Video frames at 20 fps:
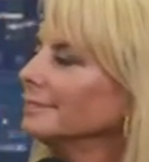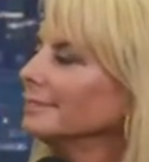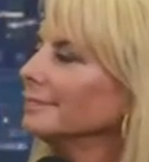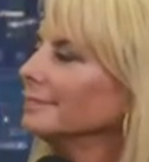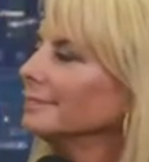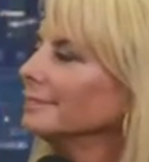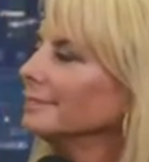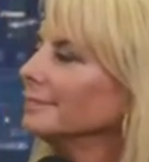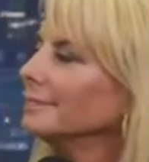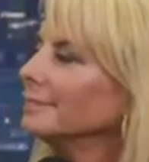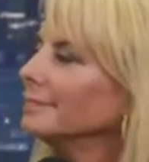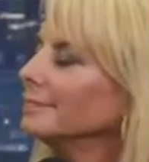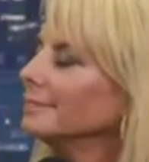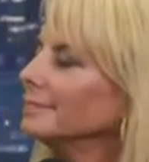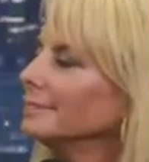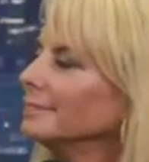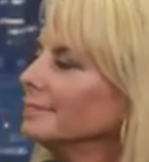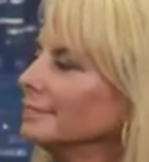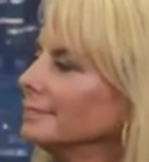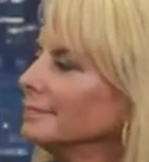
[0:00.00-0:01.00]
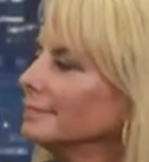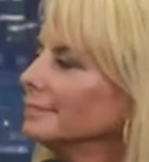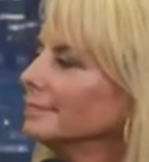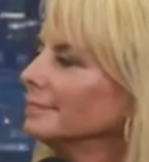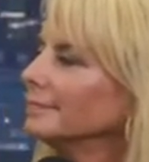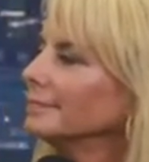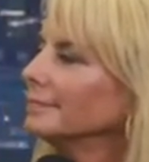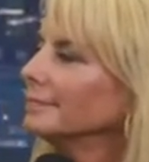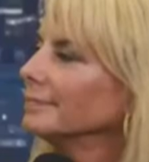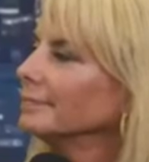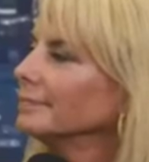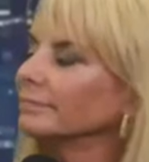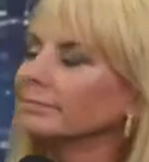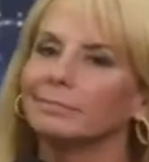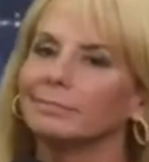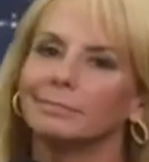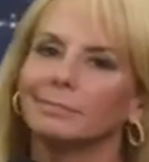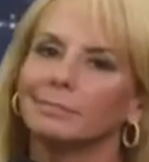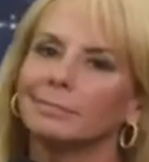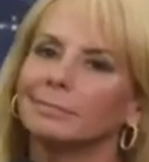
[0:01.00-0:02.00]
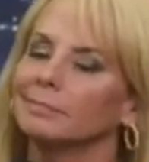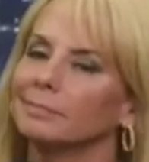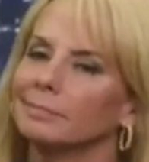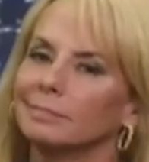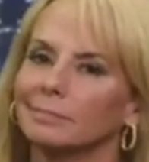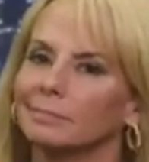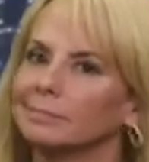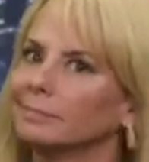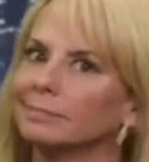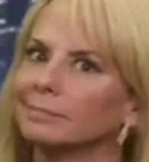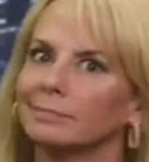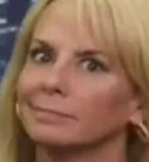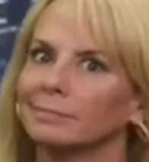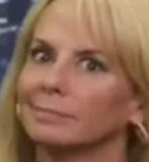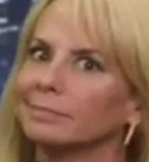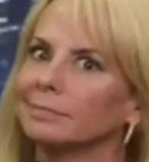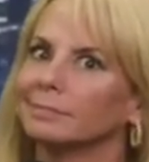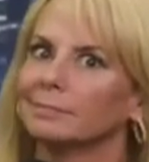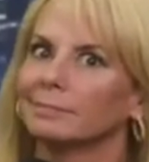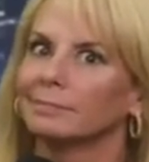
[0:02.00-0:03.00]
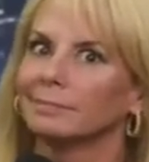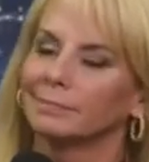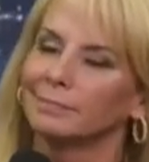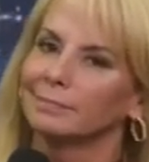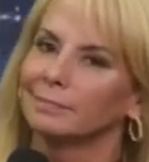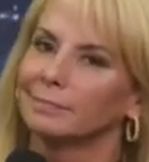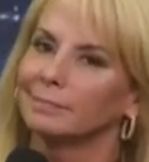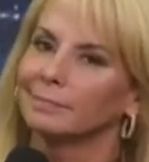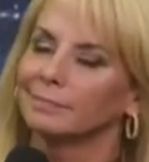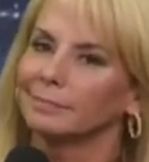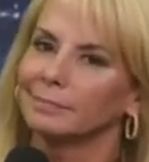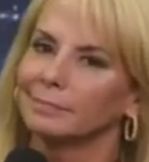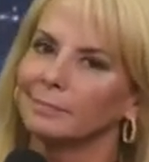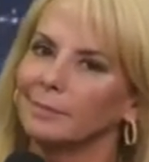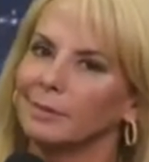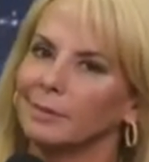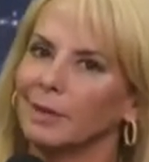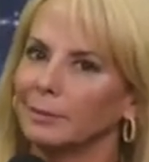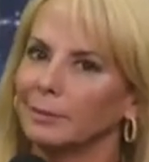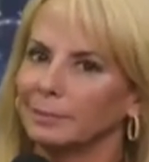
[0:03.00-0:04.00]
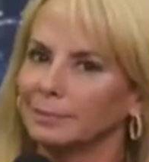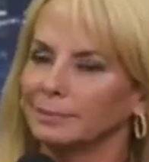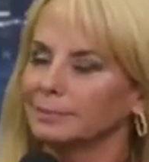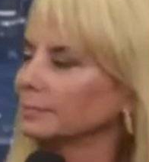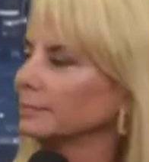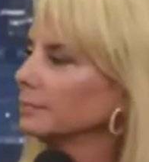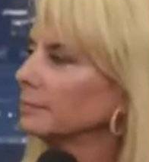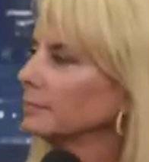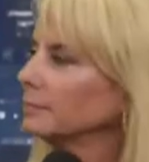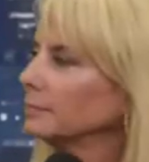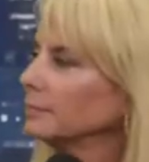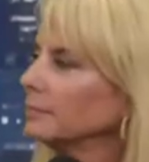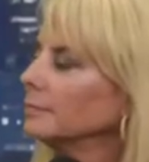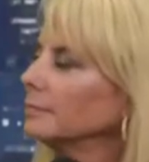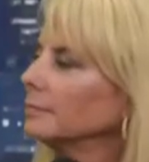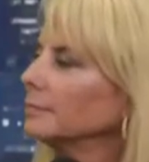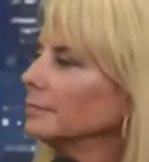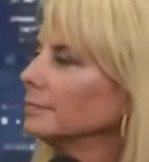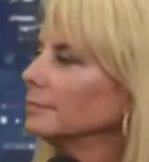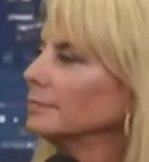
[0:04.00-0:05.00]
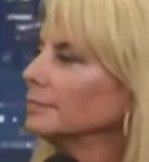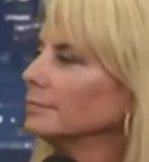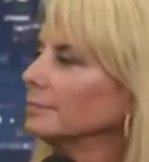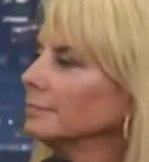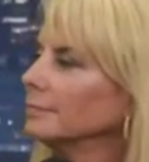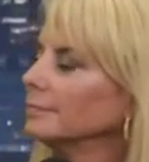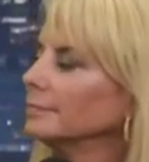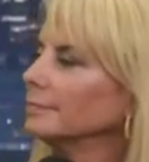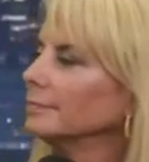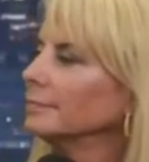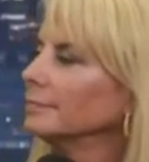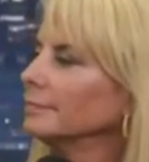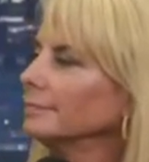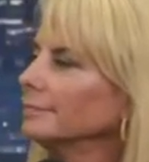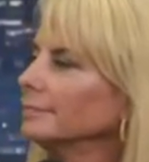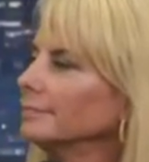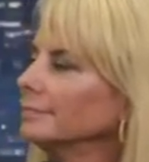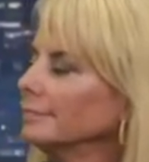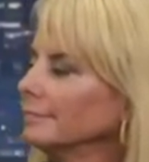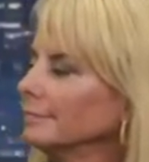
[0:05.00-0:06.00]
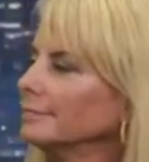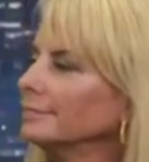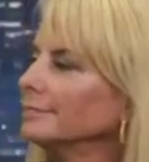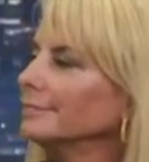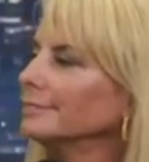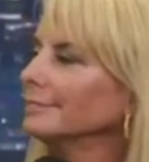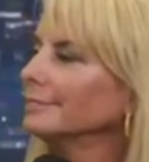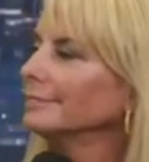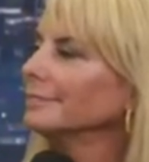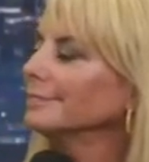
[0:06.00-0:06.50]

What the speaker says: The person shown says nothing.